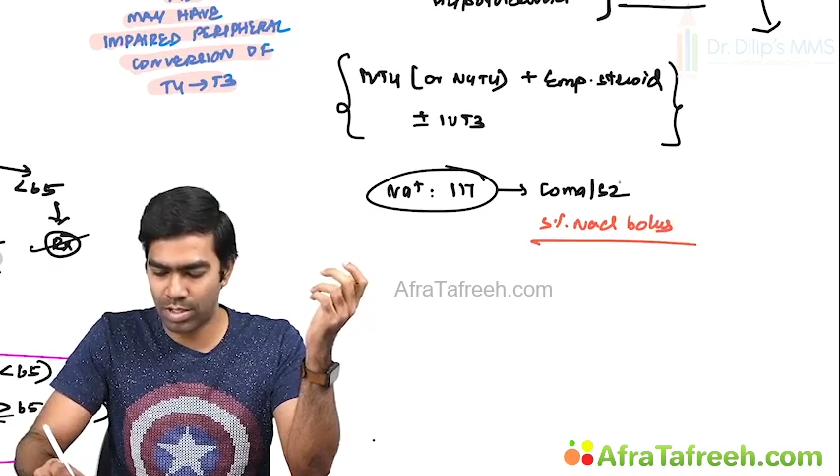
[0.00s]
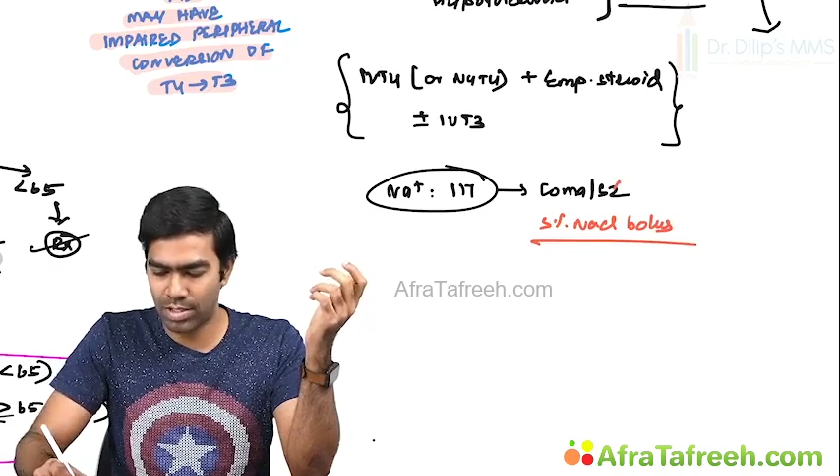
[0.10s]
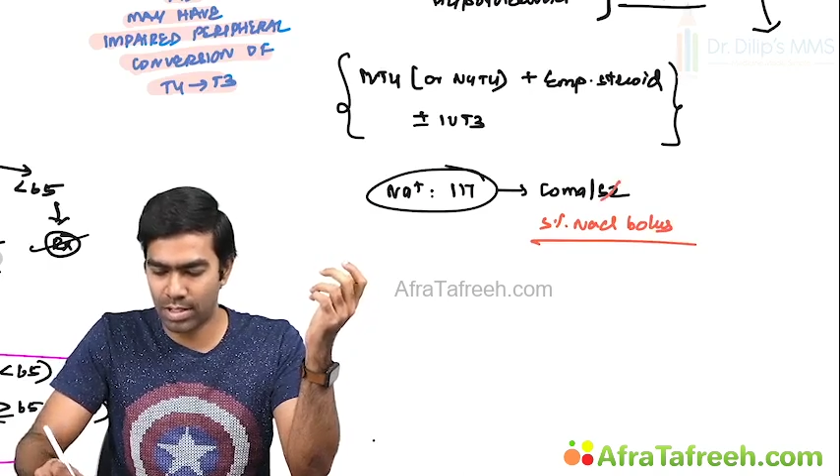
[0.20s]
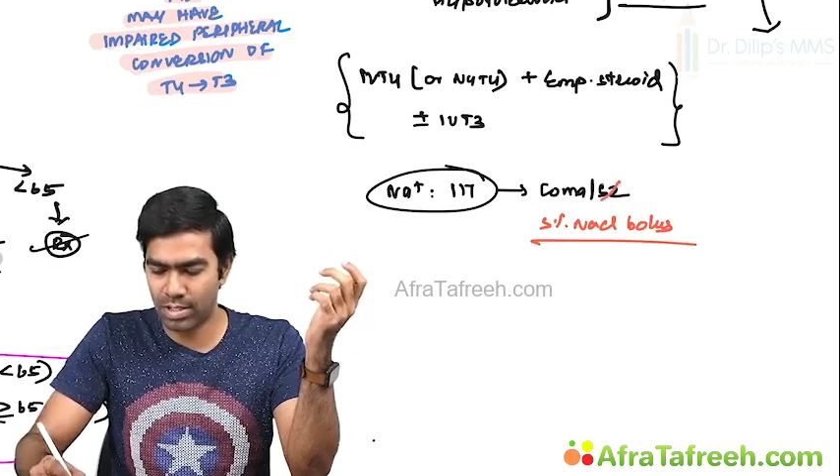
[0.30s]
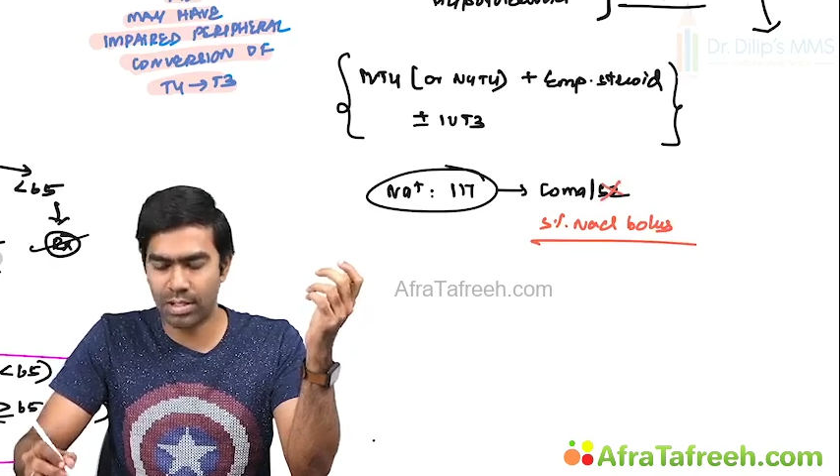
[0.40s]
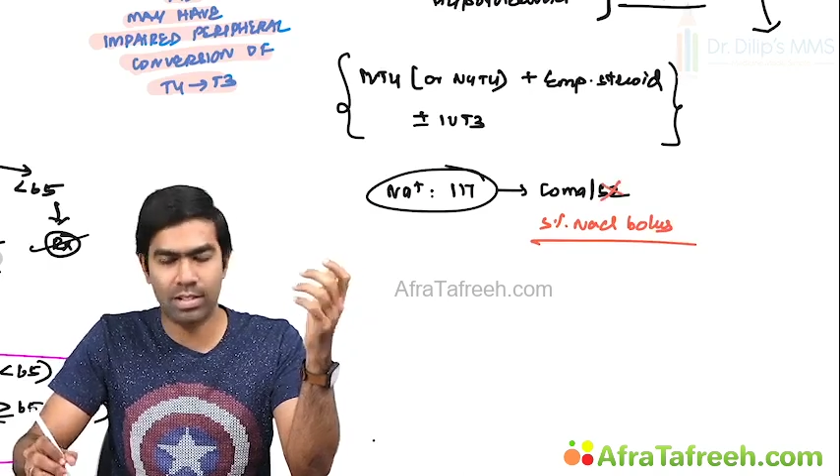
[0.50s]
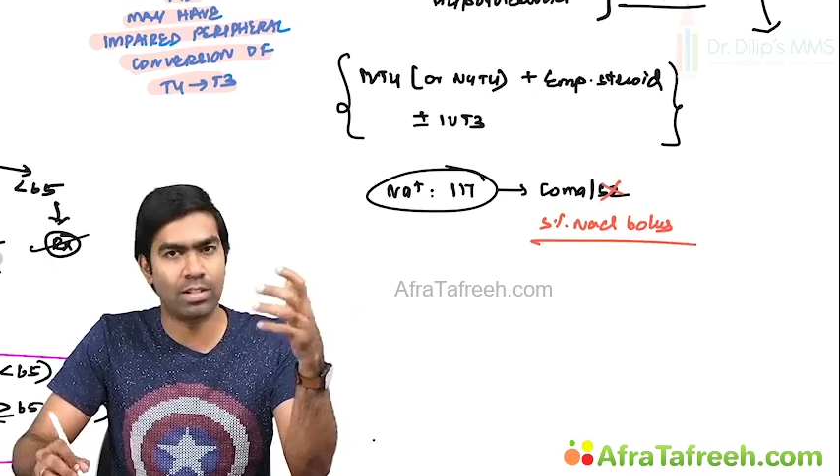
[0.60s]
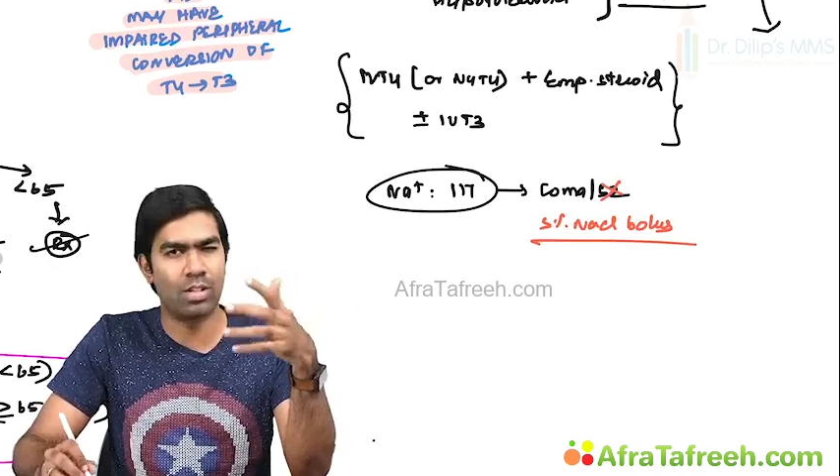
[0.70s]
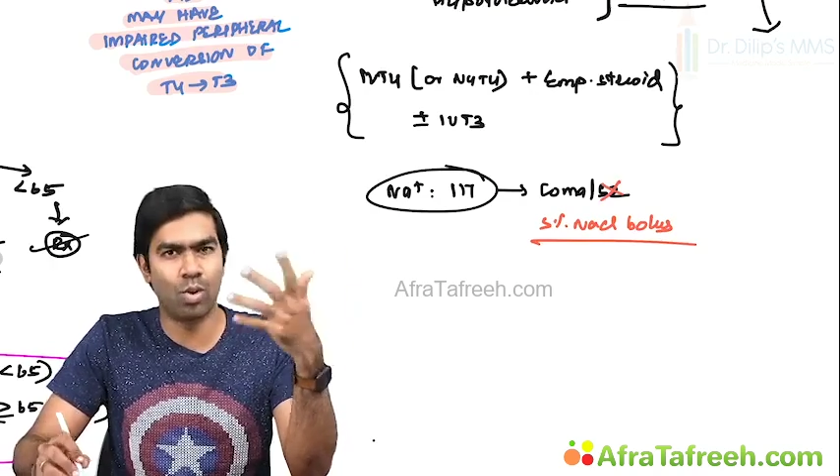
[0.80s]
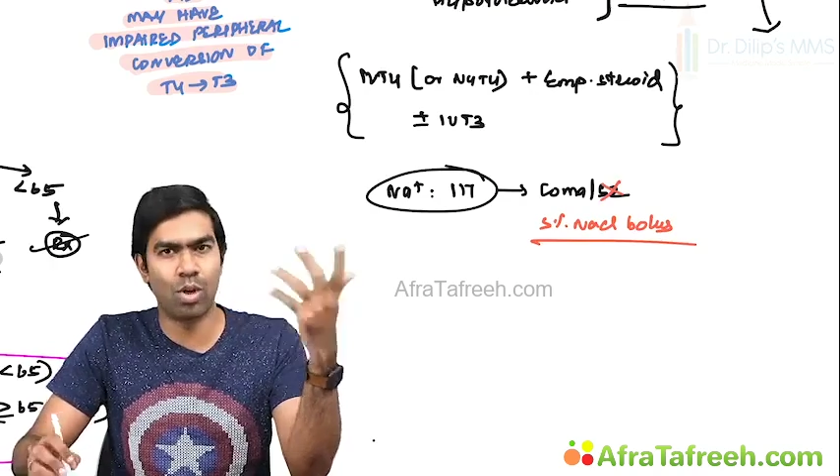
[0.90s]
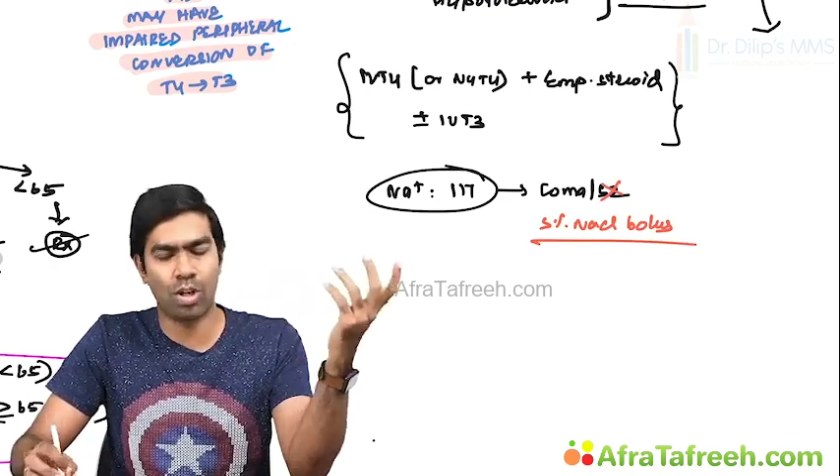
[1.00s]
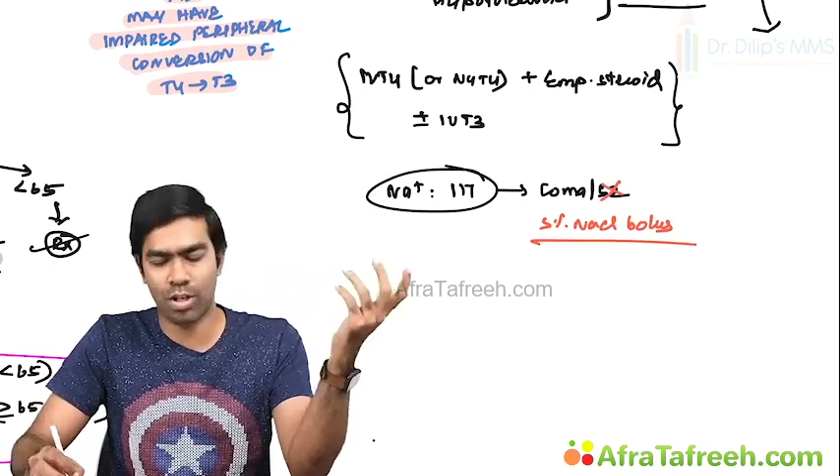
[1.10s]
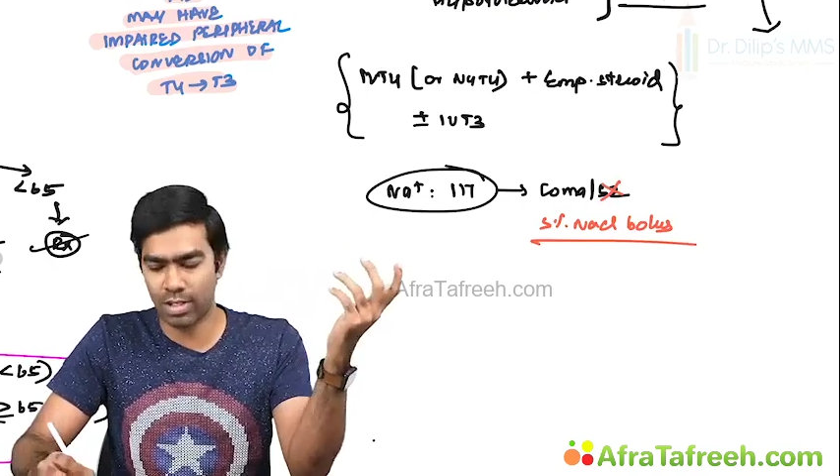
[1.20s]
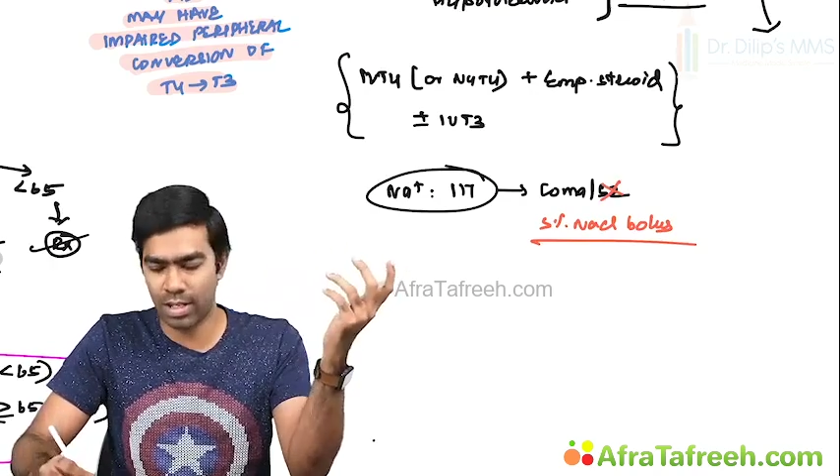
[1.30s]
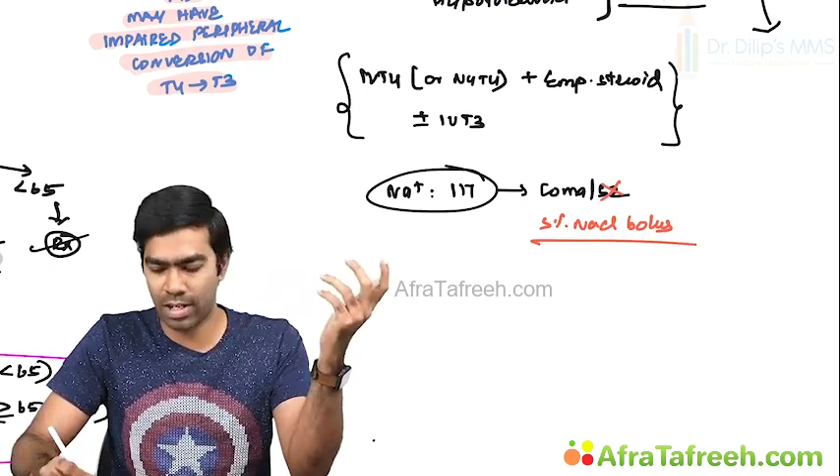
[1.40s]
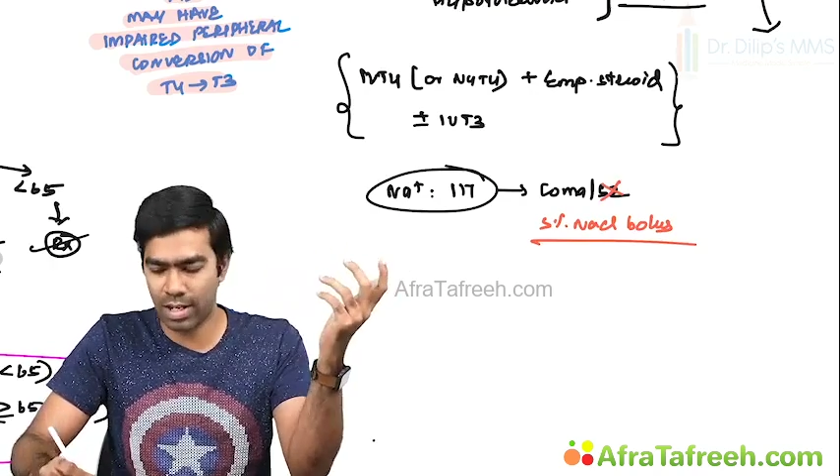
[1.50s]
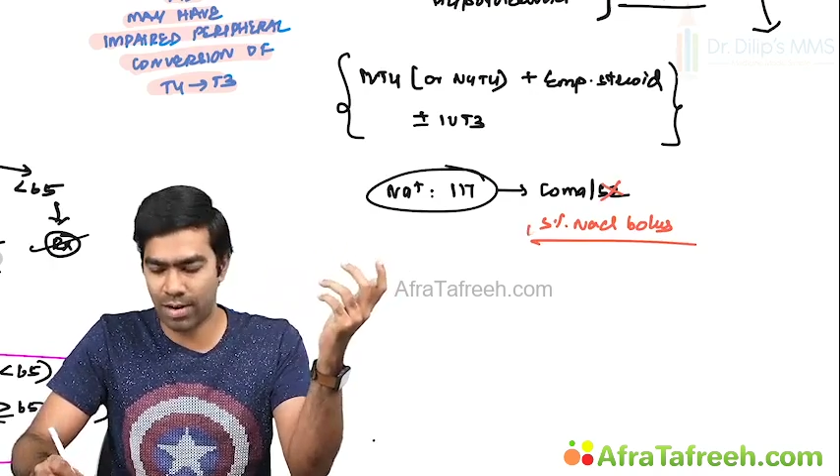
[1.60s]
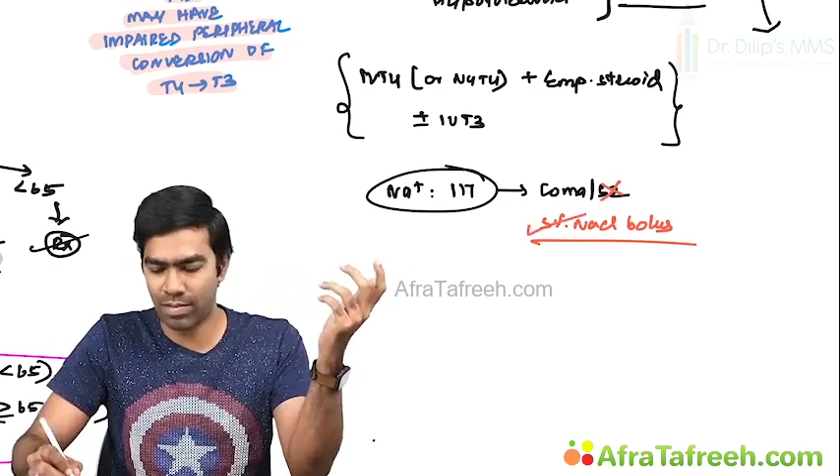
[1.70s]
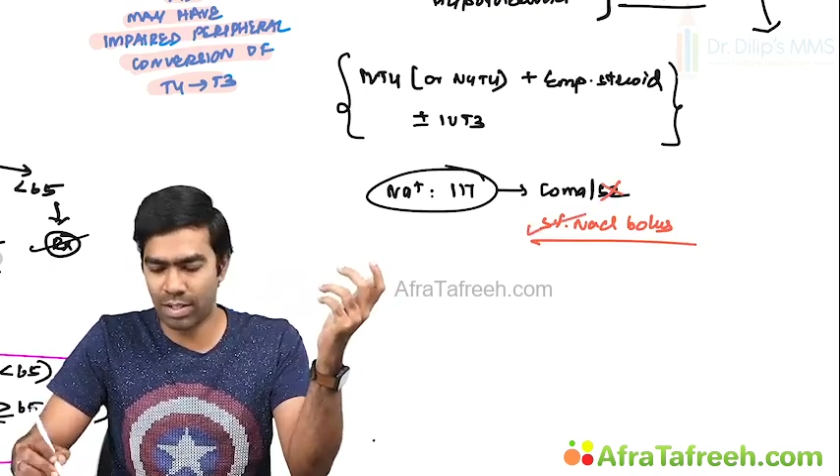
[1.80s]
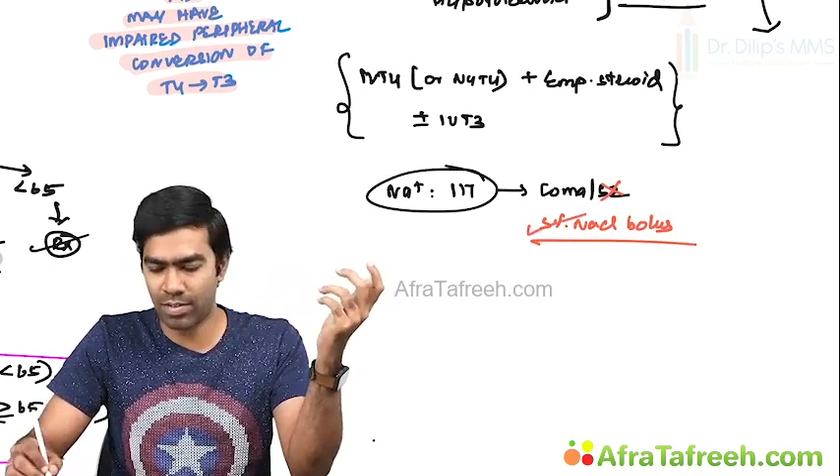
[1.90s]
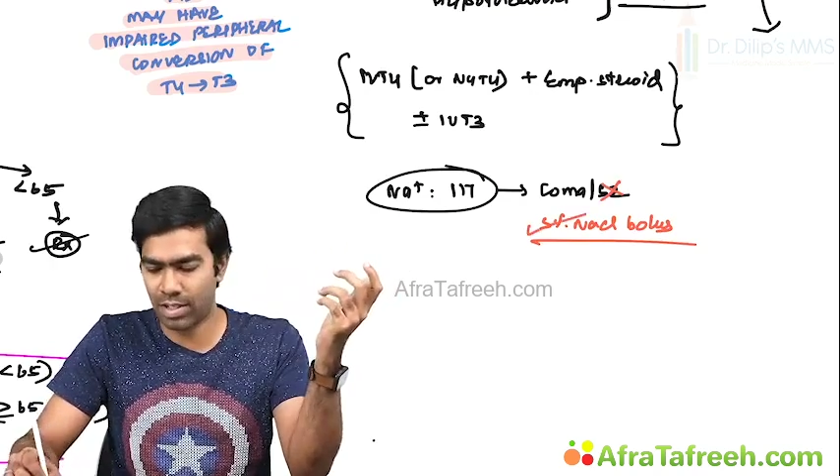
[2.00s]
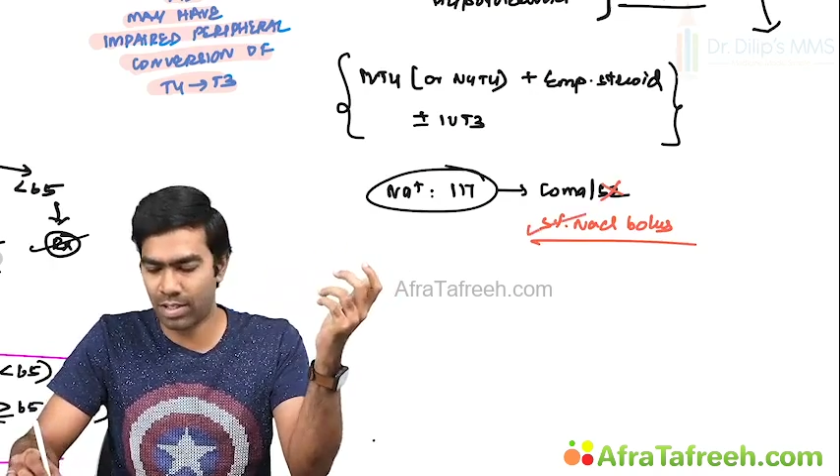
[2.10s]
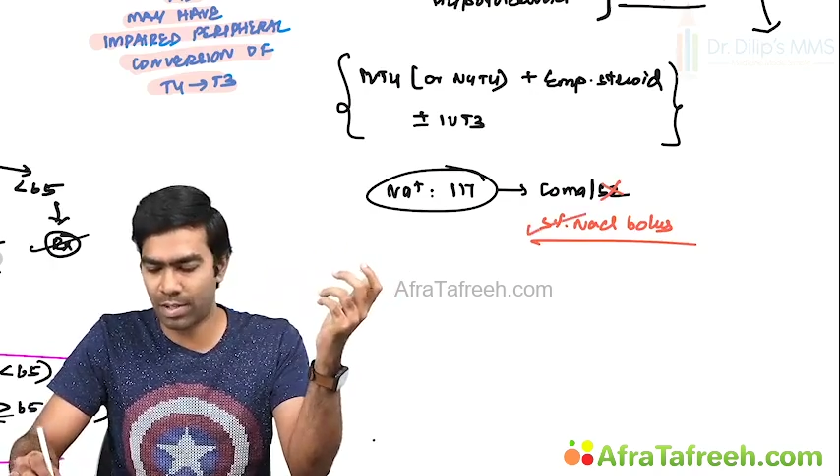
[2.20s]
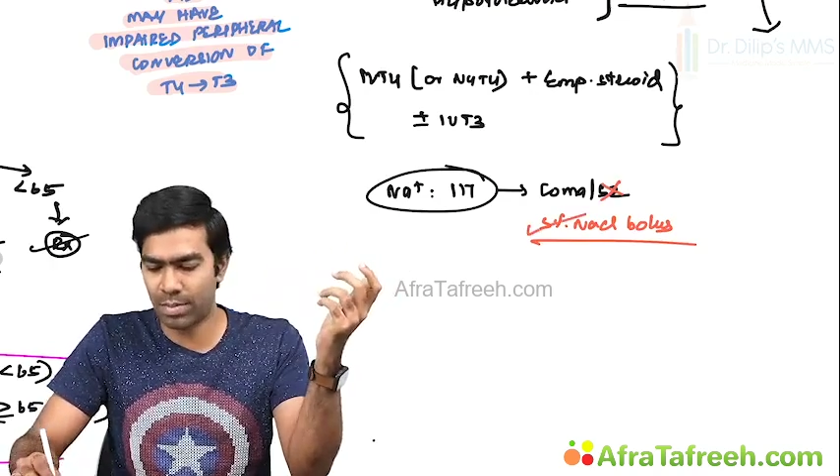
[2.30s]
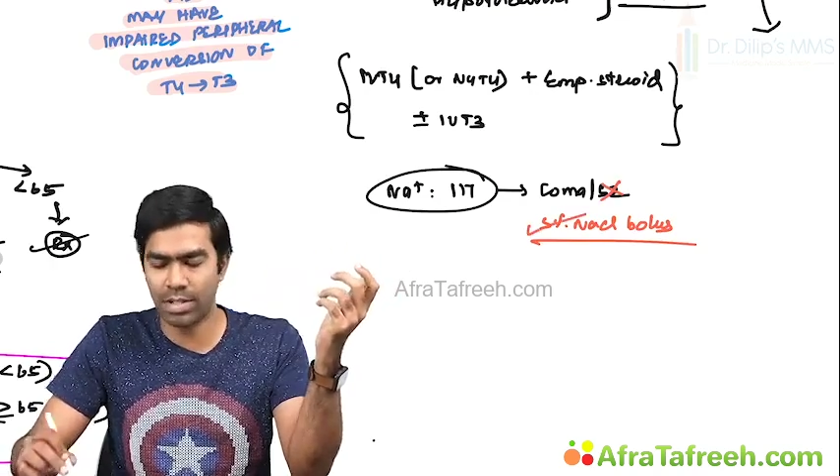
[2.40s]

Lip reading: Seizure is no longer there after giving a 3%